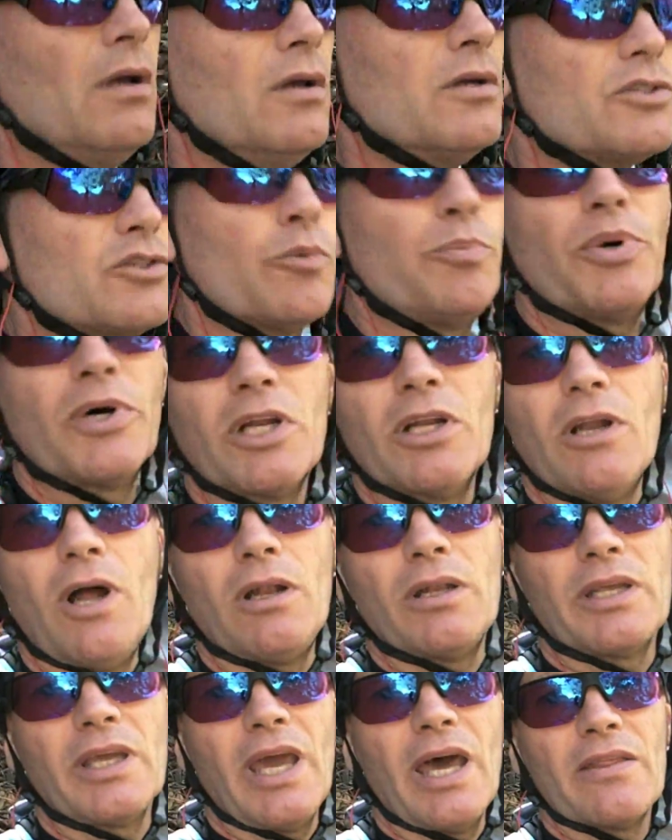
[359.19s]
So put it
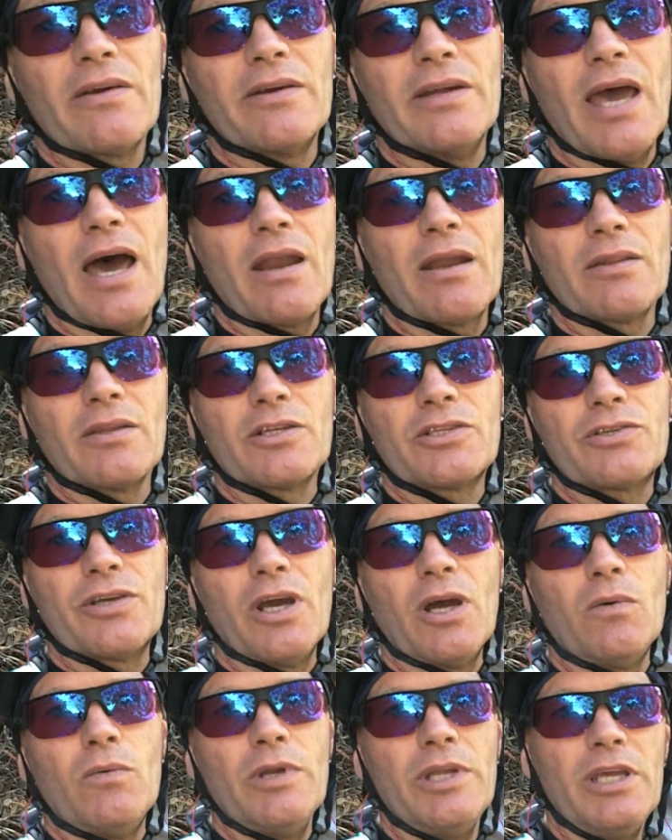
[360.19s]
all together and out on the
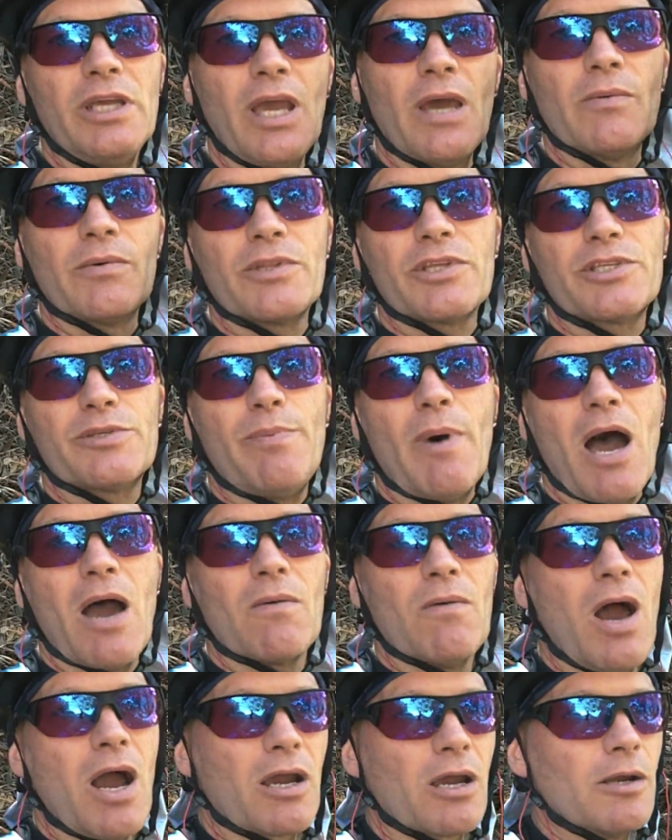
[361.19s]
trail, what do you get with the
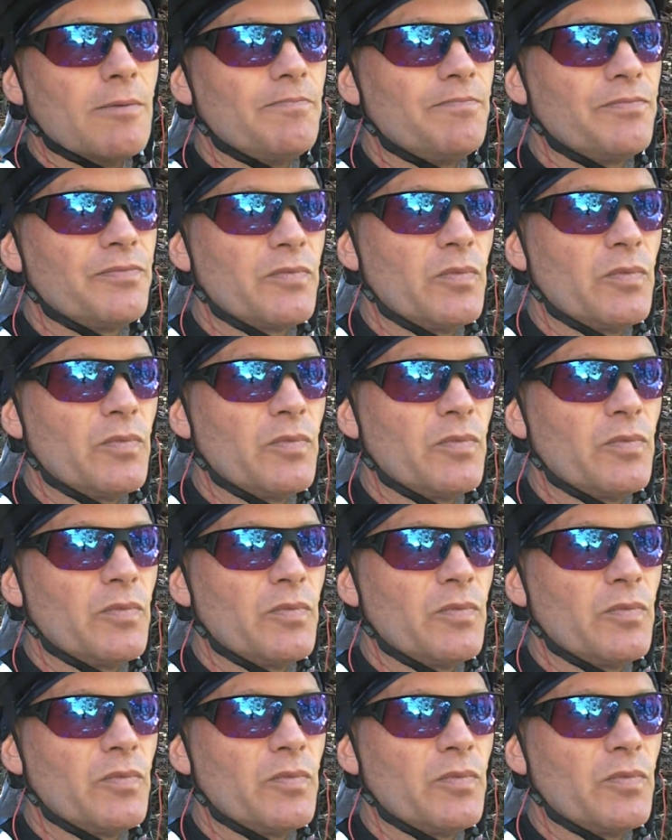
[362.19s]
spot rocker?